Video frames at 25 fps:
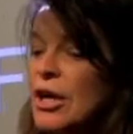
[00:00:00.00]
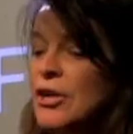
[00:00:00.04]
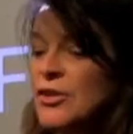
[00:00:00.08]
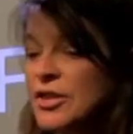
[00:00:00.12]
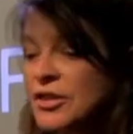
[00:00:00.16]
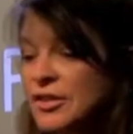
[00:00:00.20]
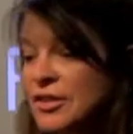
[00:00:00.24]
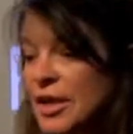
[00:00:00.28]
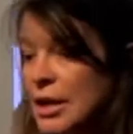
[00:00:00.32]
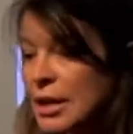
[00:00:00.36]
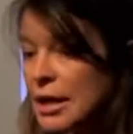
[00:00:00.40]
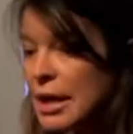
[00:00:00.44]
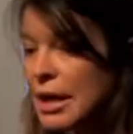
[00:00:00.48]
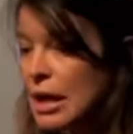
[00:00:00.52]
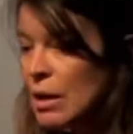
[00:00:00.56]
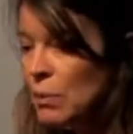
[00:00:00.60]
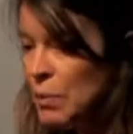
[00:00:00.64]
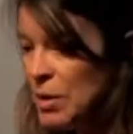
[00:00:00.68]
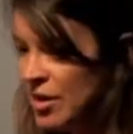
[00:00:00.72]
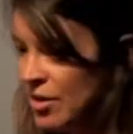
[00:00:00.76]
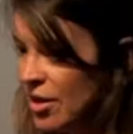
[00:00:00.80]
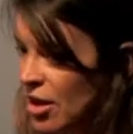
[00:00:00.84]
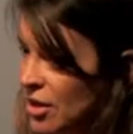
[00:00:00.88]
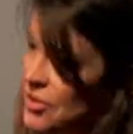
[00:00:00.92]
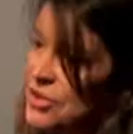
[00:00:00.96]
So suddenly we
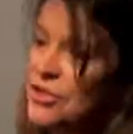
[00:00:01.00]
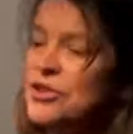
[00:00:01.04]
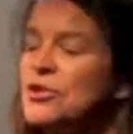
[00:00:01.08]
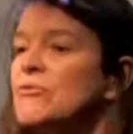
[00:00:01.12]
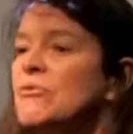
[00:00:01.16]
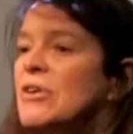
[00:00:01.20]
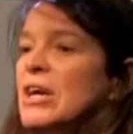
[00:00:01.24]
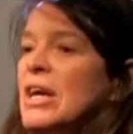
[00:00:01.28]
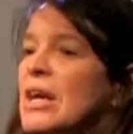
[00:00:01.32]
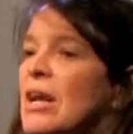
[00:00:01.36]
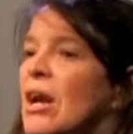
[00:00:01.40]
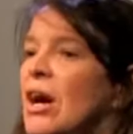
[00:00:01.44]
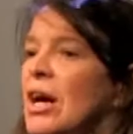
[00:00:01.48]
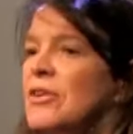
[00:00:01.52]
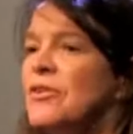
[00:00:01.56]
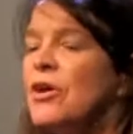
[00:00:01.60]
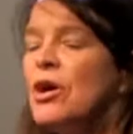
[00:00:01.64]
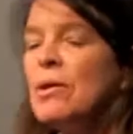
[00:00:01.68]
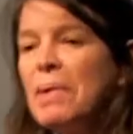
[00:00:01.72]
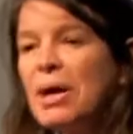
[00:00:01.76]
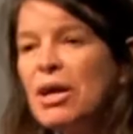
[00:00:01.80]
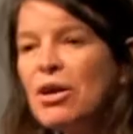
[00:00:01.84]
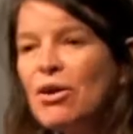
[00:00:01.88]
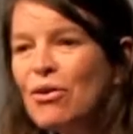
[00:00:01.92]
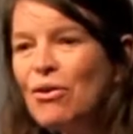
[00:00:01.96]
started to realise, oh
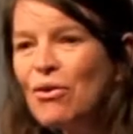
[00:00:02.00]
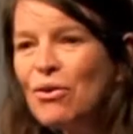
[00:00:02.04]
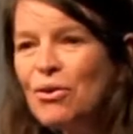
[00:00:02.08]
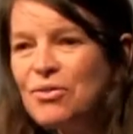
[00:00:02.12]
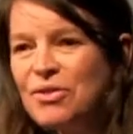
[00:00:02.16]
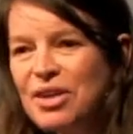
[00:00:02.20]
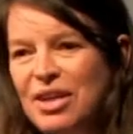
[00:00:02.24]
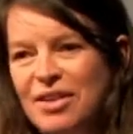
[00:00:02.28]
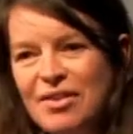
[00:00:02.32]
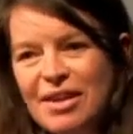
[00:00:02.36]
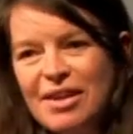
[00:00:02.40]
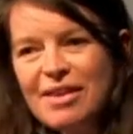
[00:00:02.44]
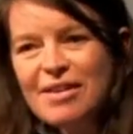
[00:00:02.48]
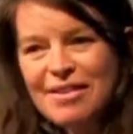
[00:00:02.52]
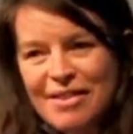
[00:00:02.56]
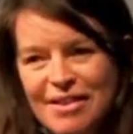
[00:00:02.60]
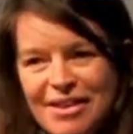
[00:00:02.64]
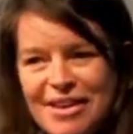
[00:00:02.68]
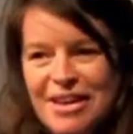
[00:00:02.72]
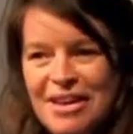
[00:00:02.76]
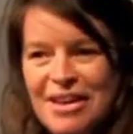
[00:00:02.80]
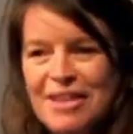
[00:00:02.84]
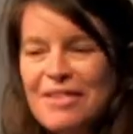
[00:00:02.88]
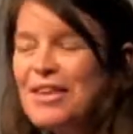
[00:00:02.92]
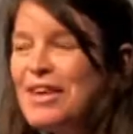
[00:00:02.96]
my God, this is
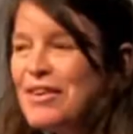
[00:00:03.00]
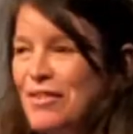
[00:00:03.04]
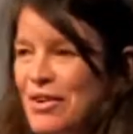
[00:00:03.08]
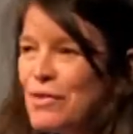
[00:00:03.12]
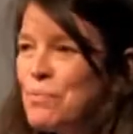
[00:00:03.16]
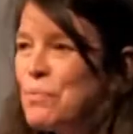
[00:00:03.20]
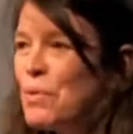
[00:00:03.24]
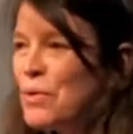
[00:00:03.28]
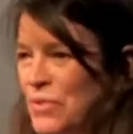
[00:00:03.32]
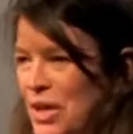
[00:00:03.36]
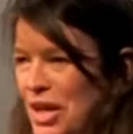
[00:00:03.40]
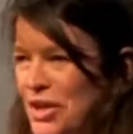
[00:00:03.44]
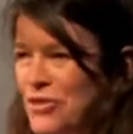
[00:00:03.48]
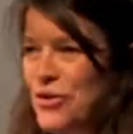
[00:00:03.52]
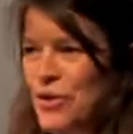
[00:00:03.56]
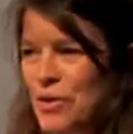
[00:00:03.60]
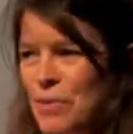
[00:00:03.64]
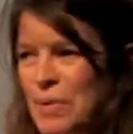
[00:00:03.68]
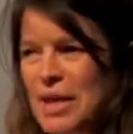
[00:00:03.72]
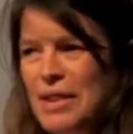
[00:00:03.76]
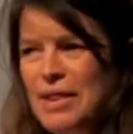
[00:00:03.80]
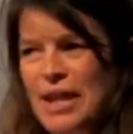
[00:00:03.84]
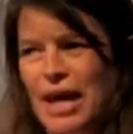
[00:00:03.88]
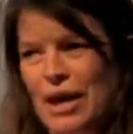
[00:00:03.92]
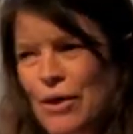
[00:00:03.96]
what they're
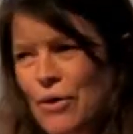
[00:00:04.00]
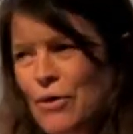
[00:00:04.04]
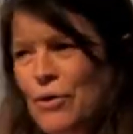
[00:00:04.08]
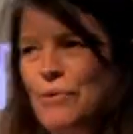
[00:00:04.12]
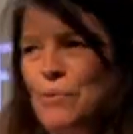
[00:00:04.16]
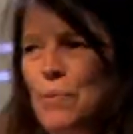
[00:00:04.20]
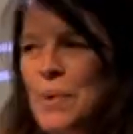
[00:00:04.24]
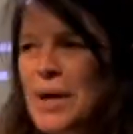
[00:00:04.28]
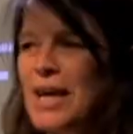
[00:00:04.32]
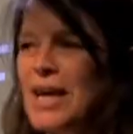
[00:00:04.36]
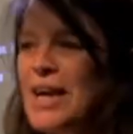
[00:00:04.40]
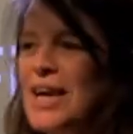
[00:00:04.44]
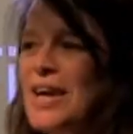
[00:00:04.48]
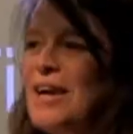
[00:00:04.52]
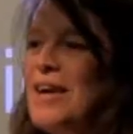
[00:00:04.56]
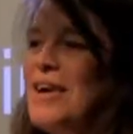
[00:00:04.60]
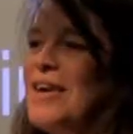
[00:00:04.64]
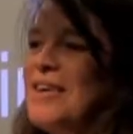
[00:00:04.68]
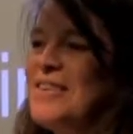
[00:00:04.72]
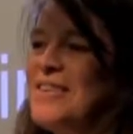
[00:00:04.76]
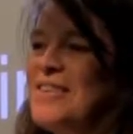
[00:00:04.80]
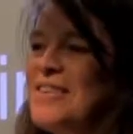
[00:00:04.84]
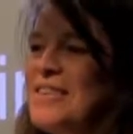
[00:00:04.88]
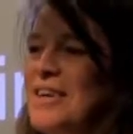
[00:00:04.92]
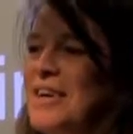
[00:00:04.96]
doing. They're hoodwinking
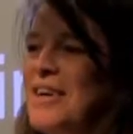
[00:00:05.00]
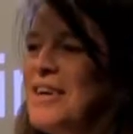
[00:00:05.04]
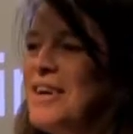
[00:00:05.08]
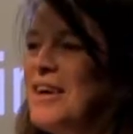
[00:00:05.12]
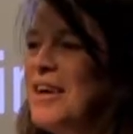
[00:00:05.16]
us.